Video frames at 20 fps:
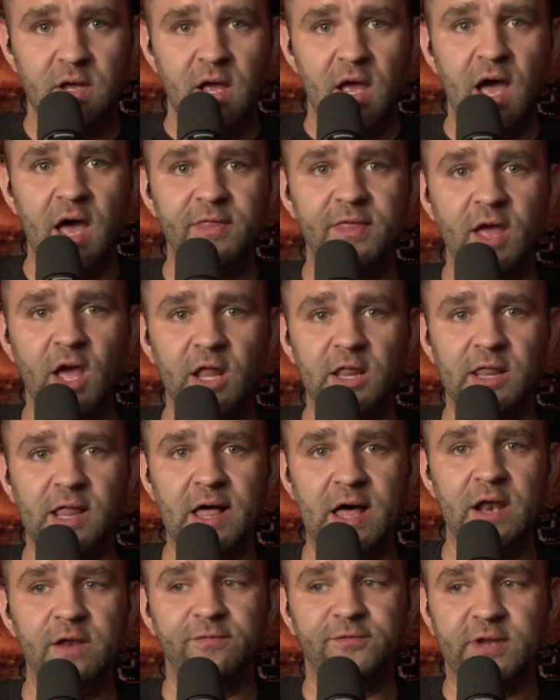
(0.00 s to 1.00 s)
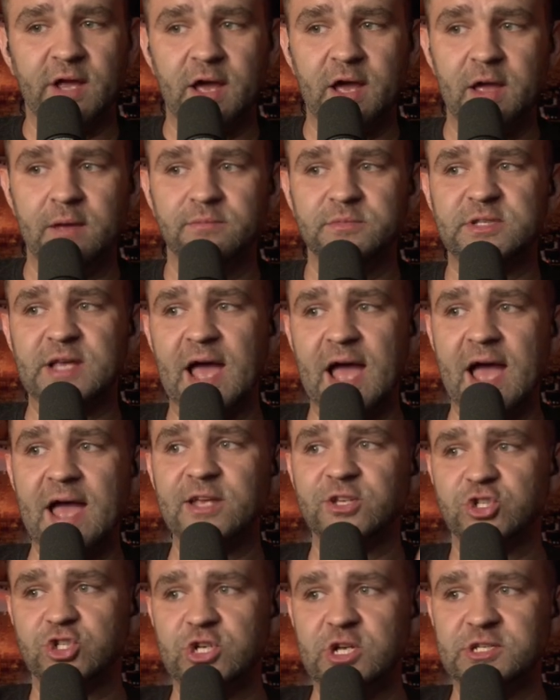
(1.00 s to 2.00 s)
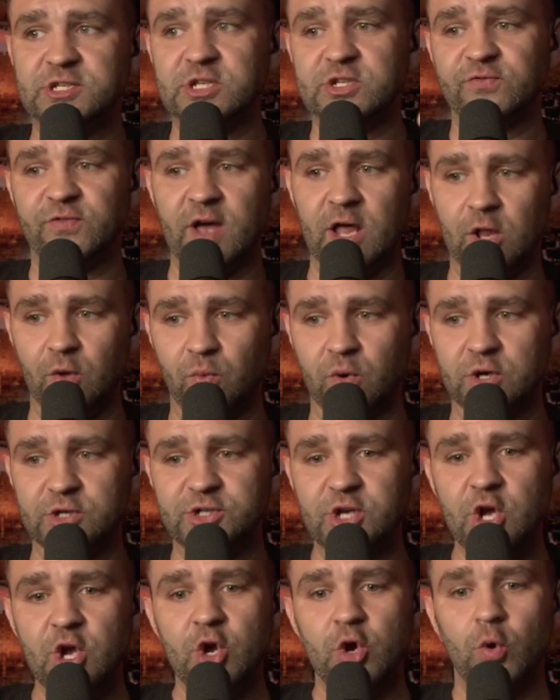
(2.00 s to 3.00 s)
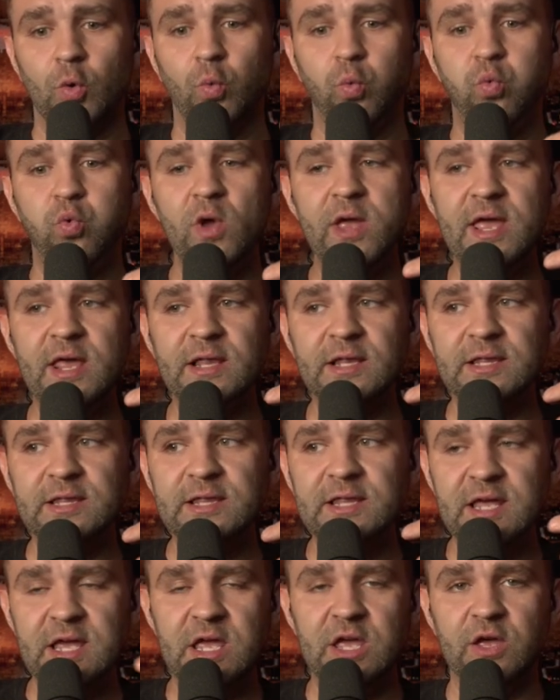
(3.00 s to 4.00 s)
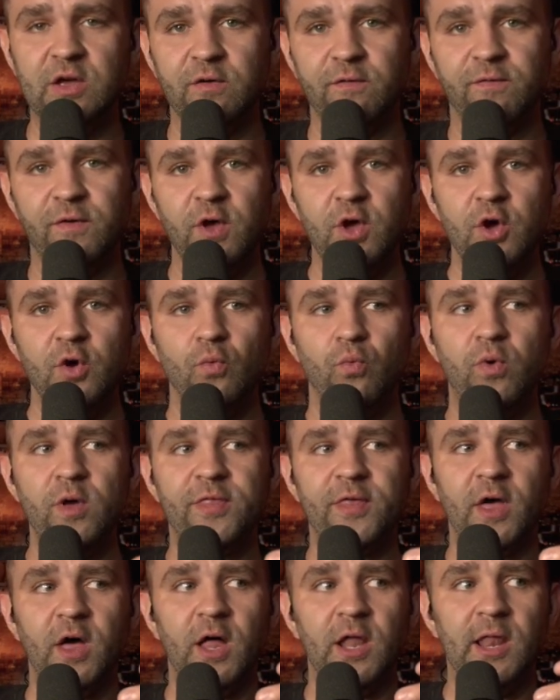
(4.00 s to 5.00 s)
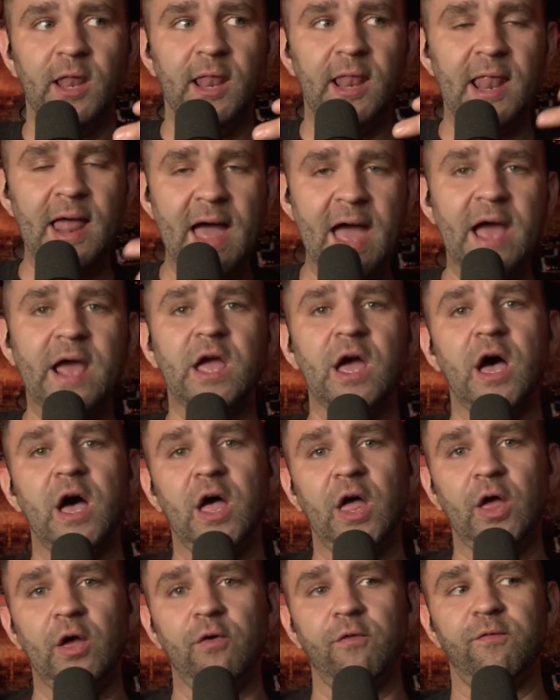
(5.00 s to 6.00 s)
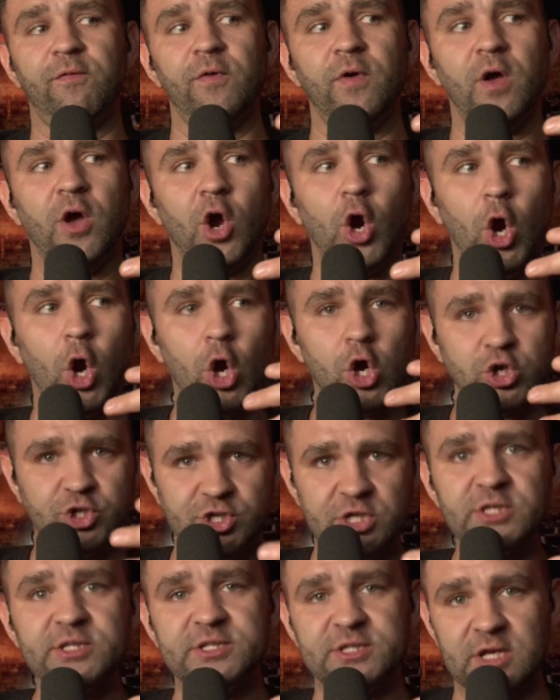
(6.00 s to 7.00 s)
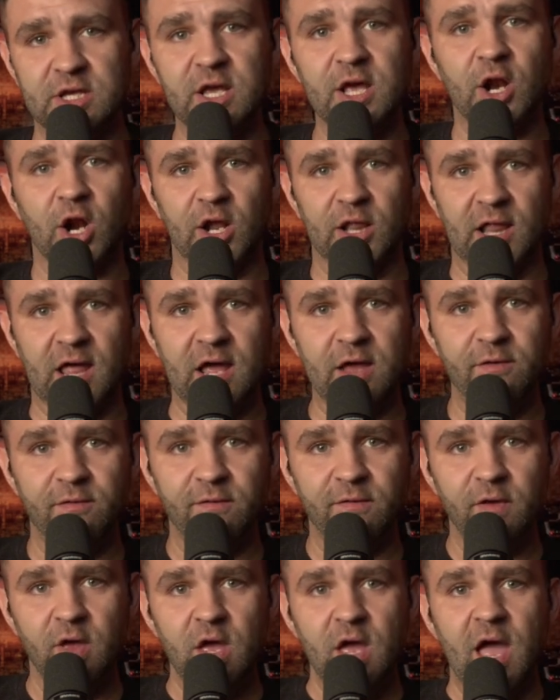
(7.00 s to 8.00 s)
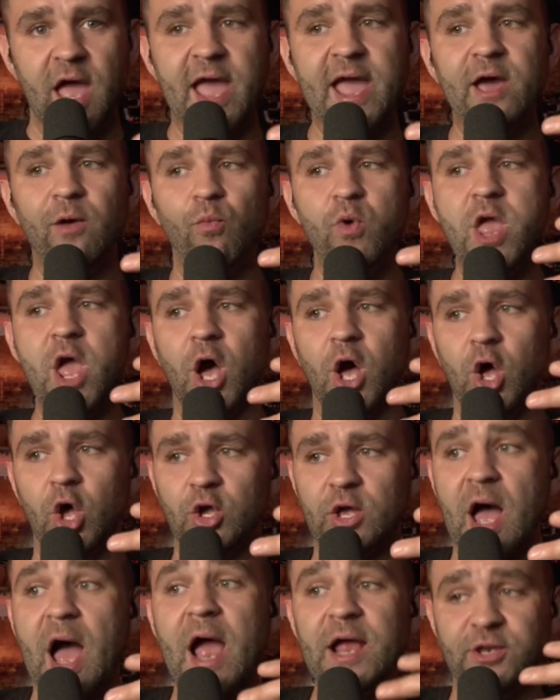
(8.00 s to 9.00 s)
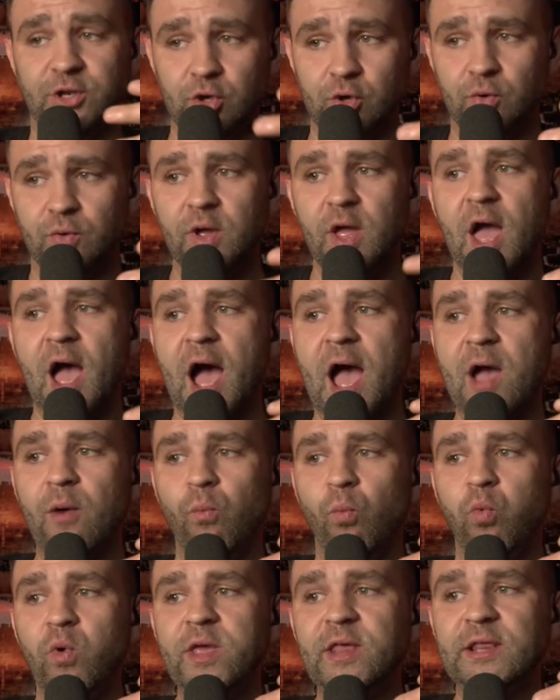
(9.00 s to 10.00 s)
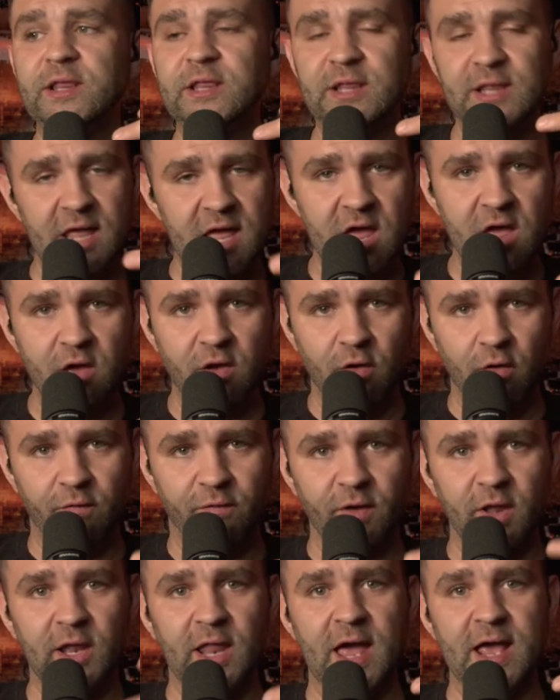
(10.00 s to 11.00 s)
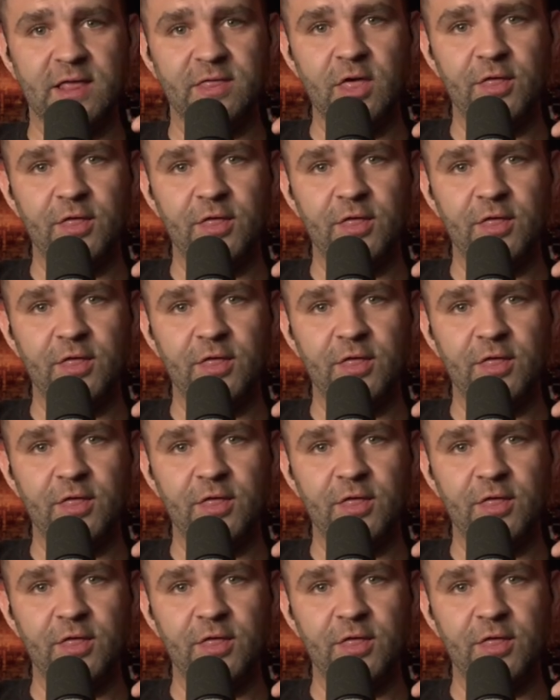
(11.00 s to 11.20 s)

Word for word: I think a lot of times as Jesus followers, we live with a lack of urgency in our life and we all I do and we live like the